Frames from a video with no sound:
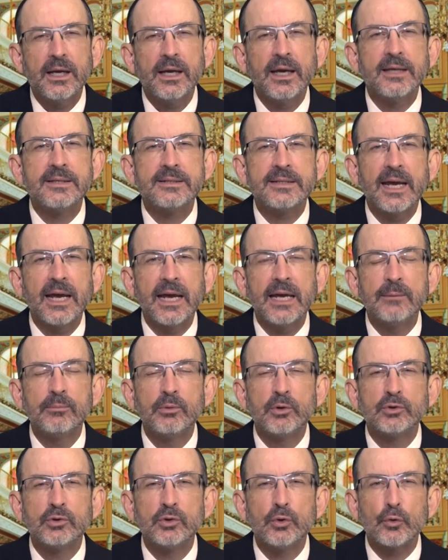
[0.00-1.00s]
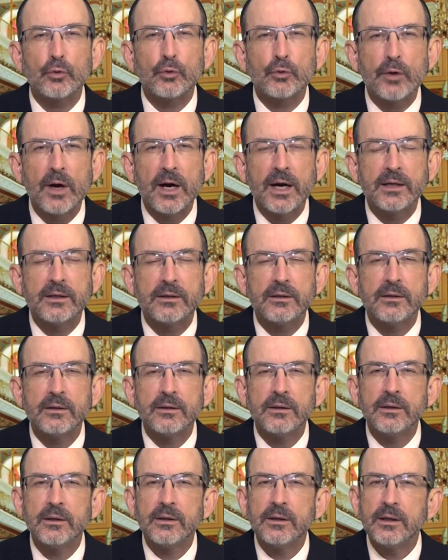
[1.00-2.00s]
it's able to write
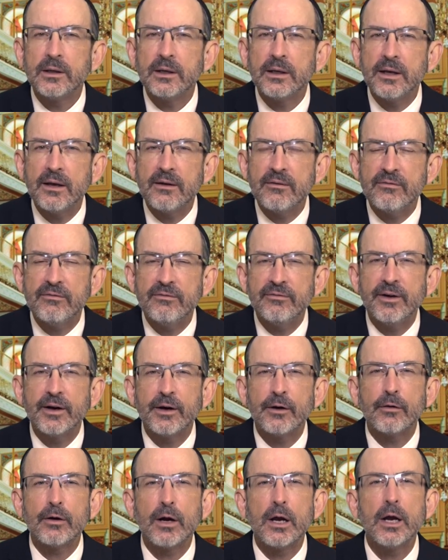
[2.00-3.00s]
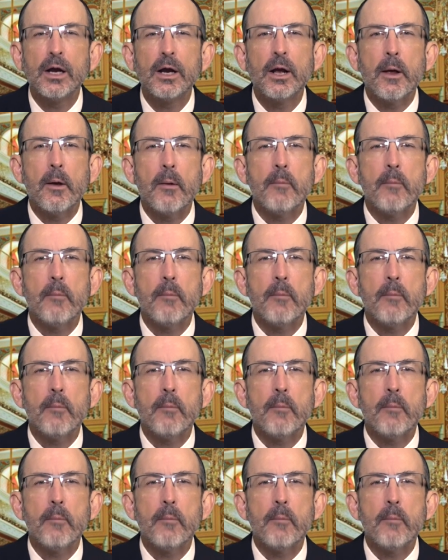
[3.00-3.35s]
in a very,